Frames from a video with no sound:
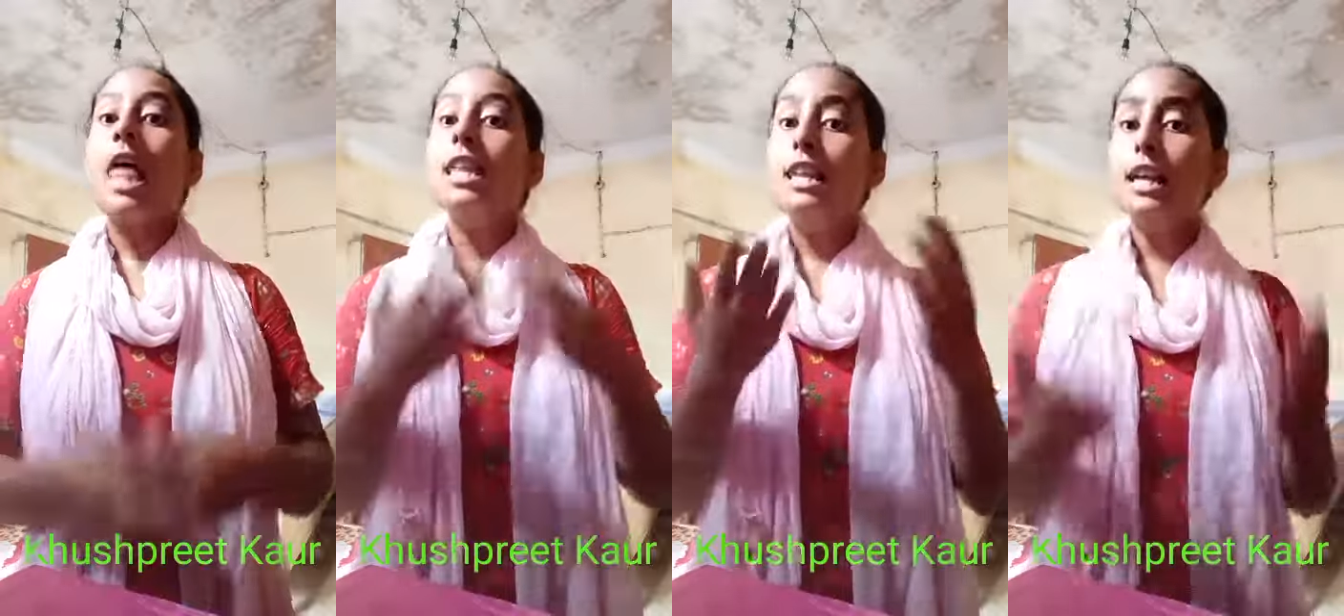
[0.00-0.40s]

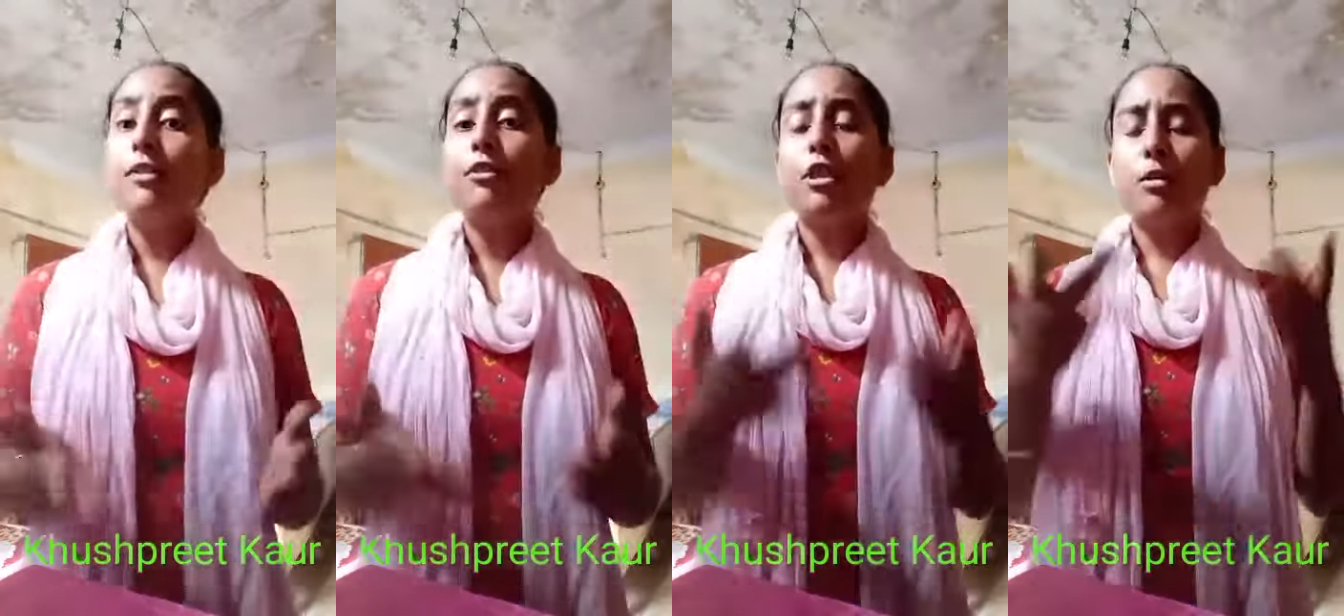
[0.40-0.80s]

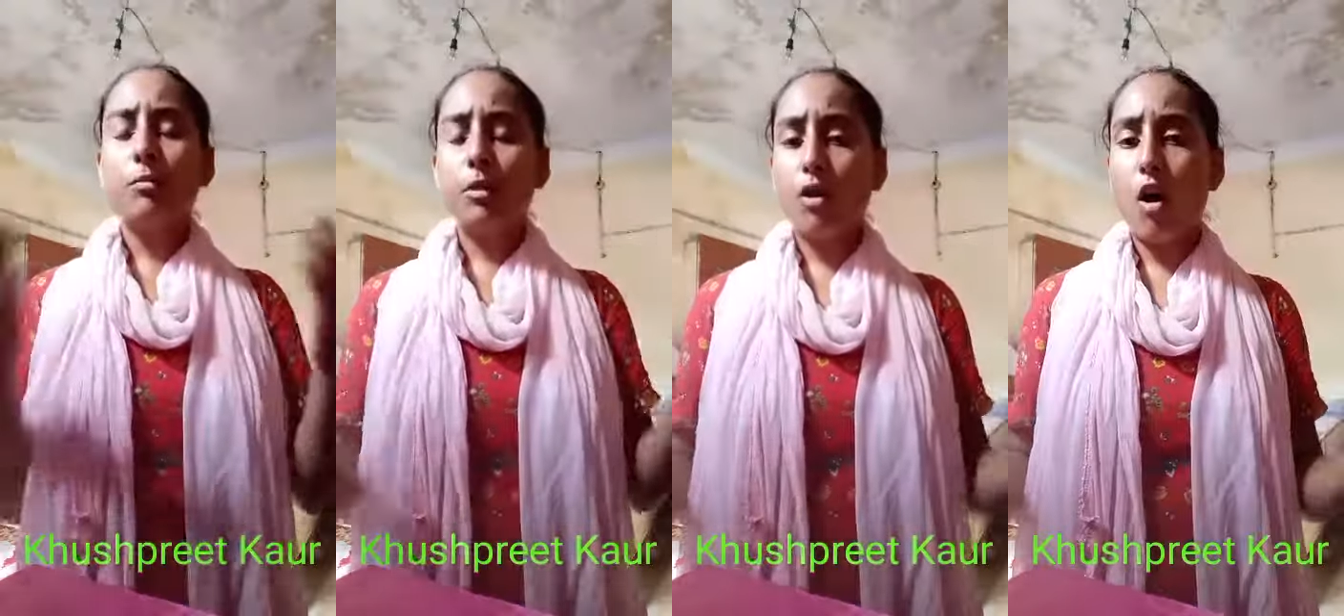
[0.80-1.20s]
Leave
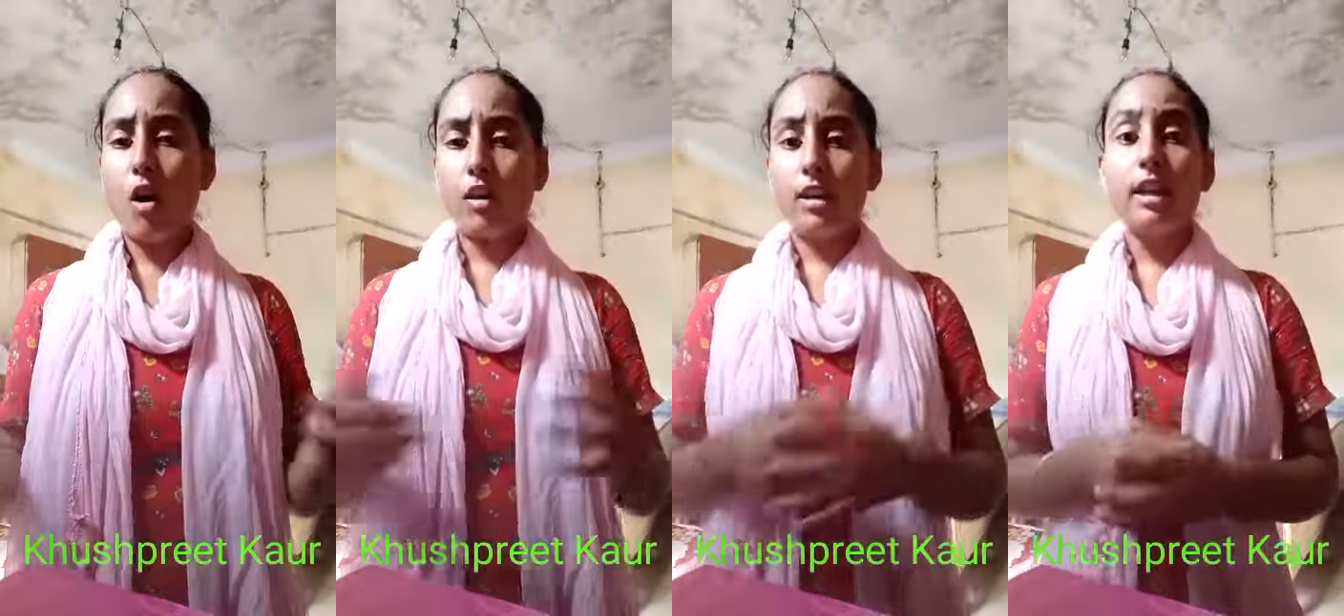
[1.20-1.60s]
him
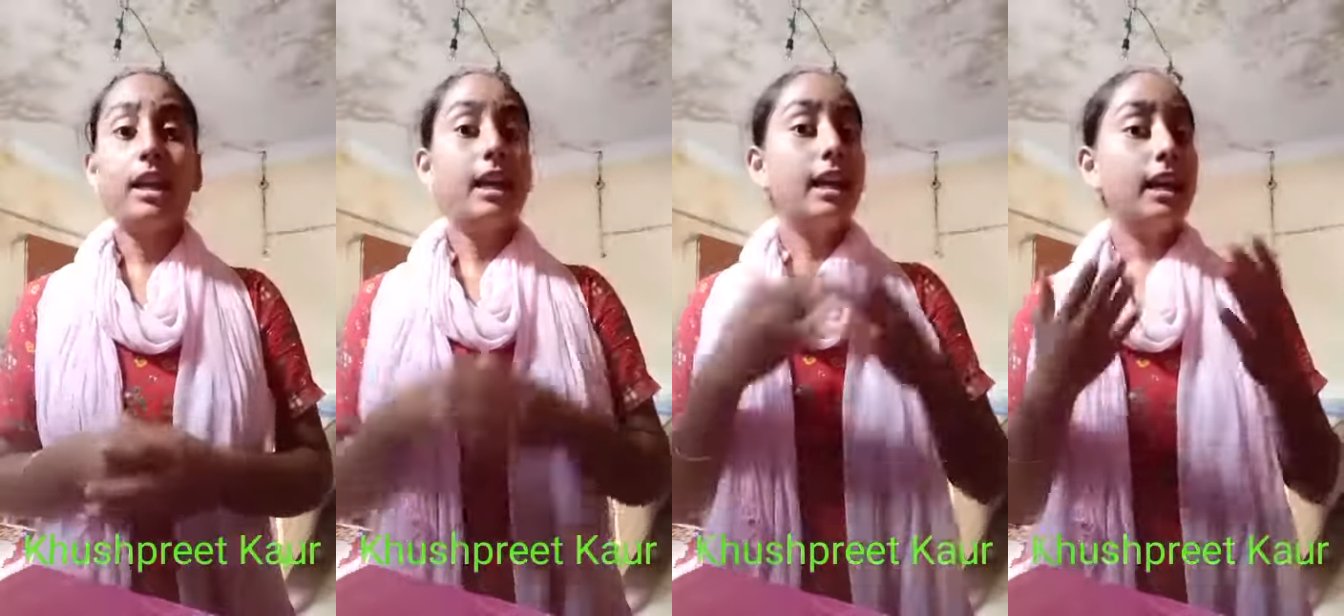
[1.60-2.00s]
alone.
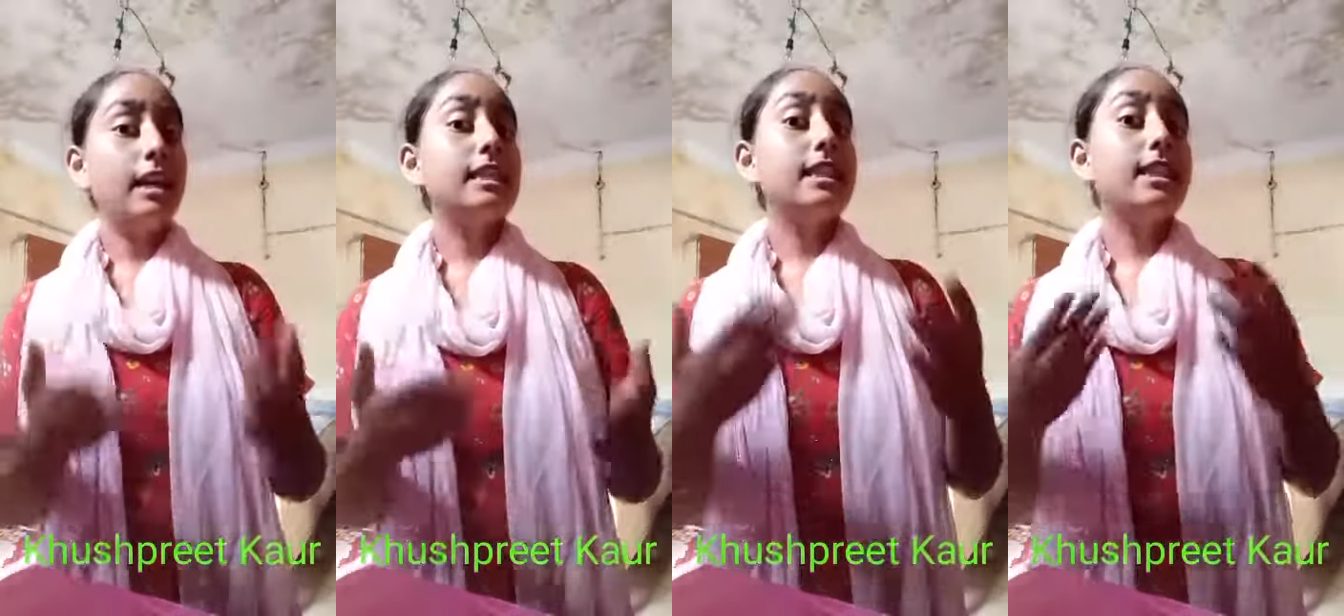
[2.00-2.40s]

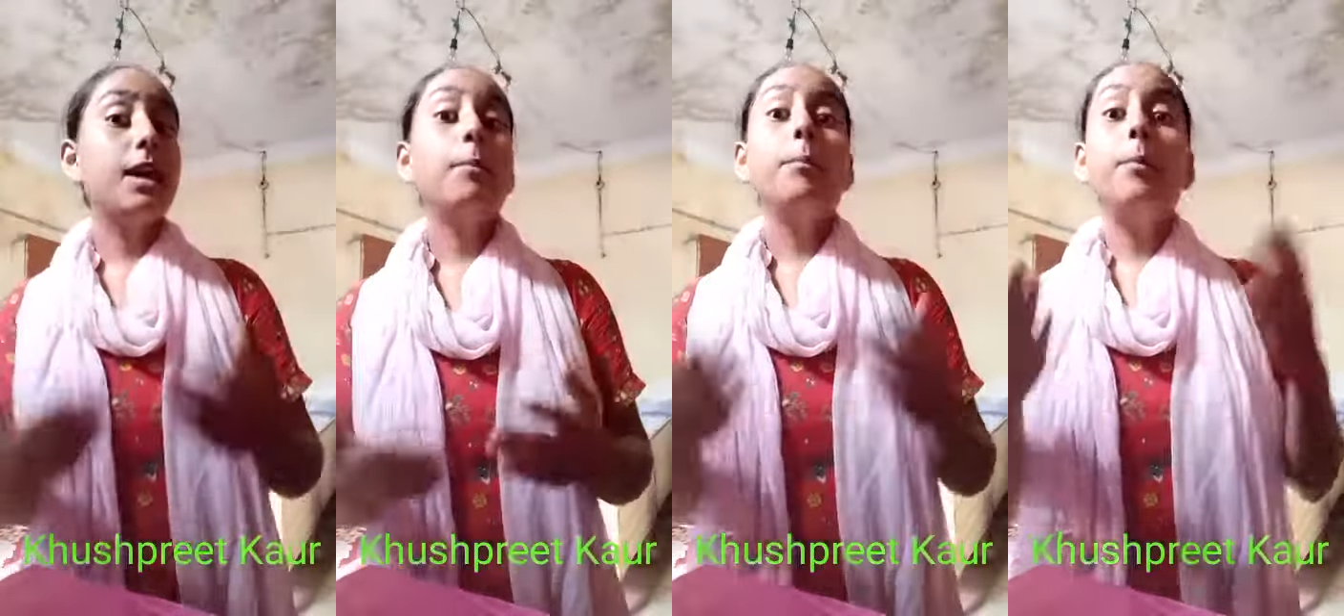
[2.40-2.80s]
He is in
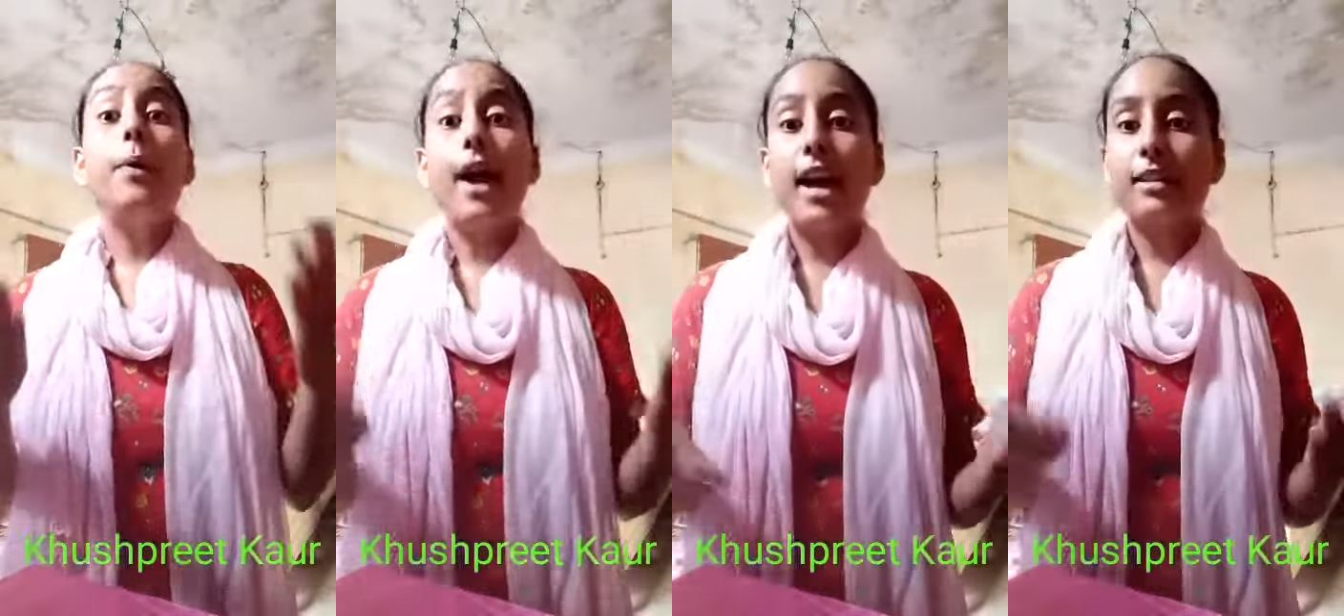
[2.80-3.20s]
a
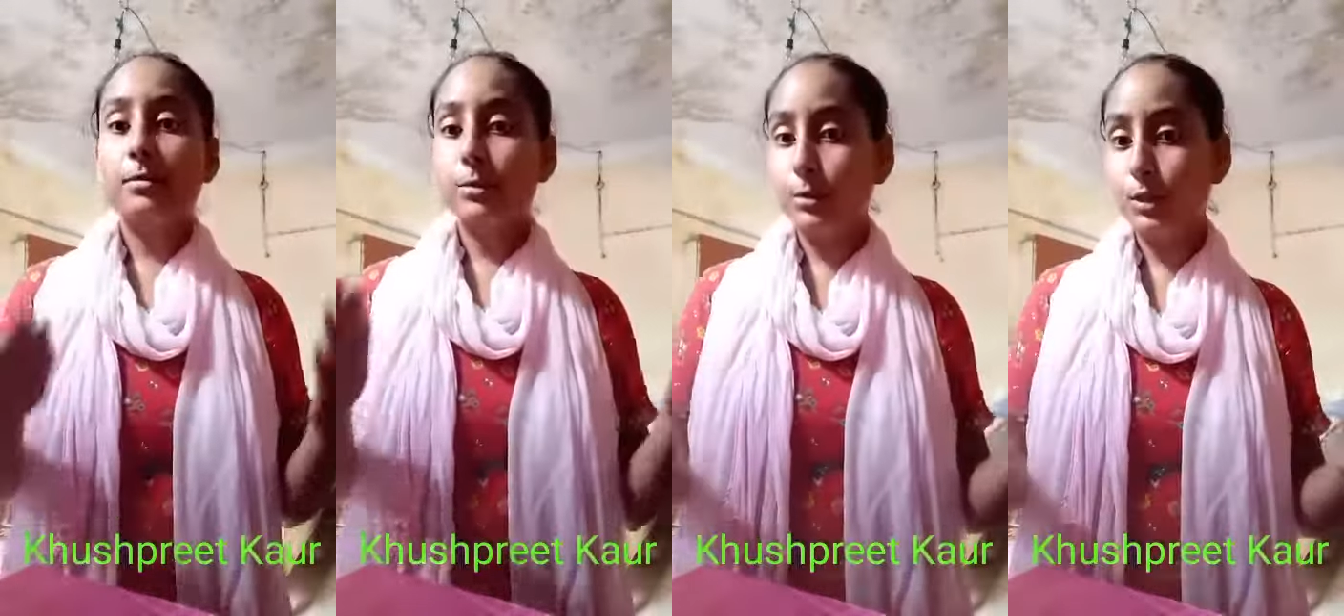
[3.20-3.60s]
bad
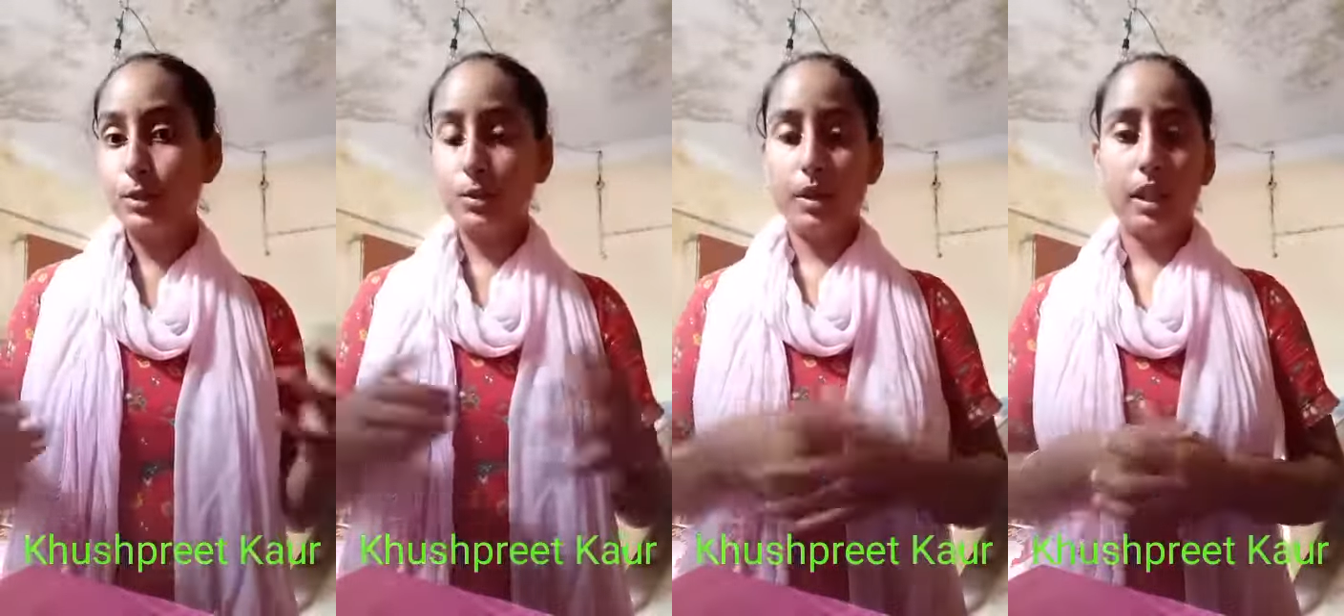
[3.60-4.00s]

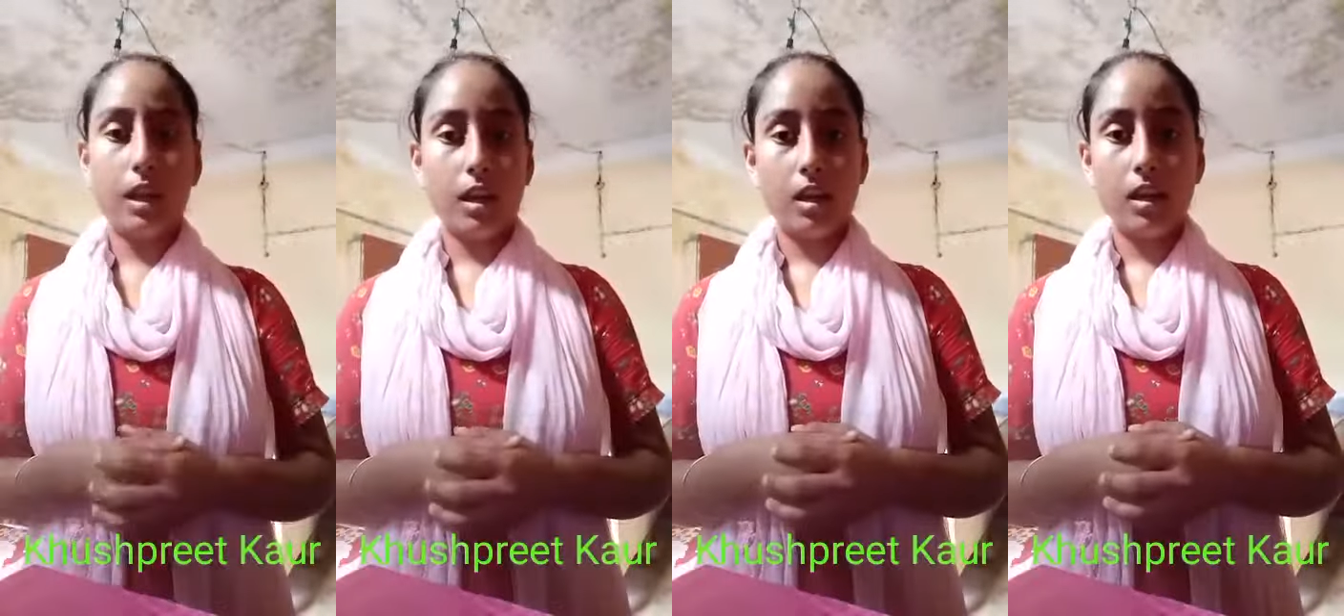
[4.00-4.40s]
mood today.